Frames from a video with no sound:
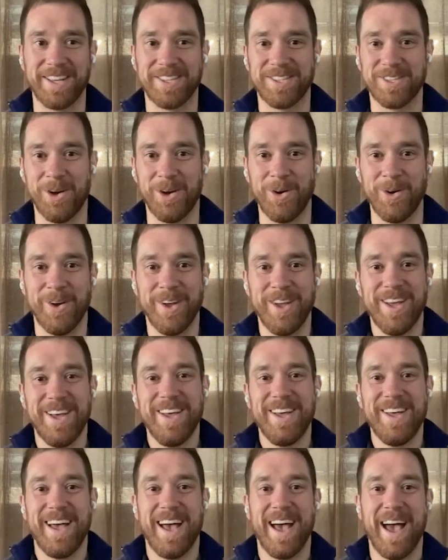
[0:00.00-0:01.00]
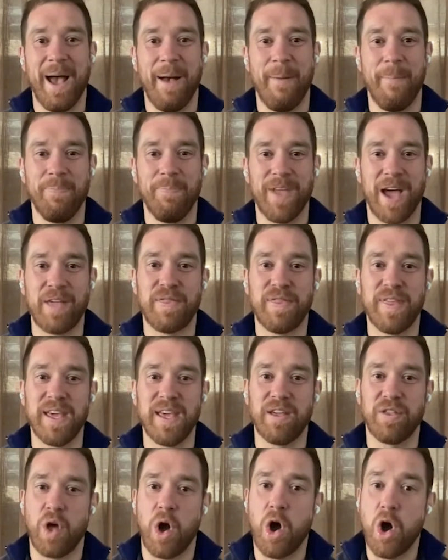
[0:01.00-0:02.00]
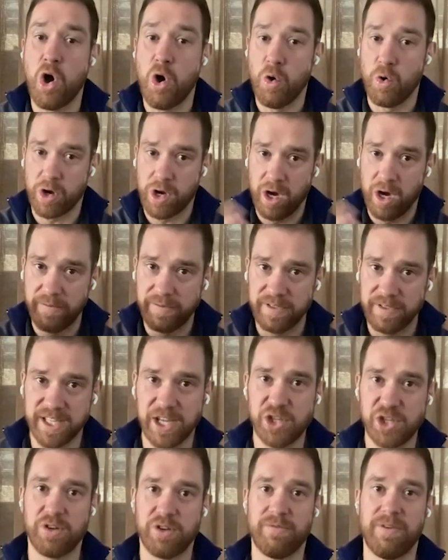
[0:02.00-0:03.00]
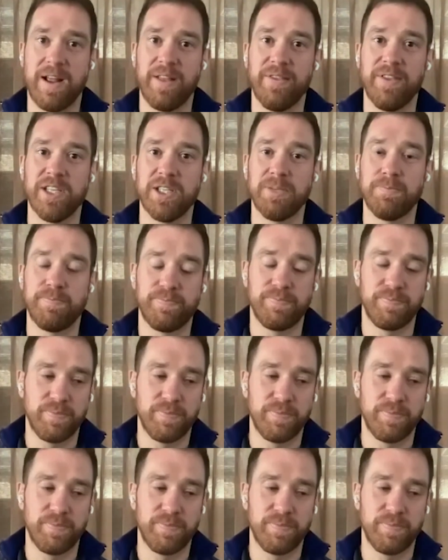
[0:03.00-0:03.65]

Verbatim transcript: So um, I think the whole conversation around this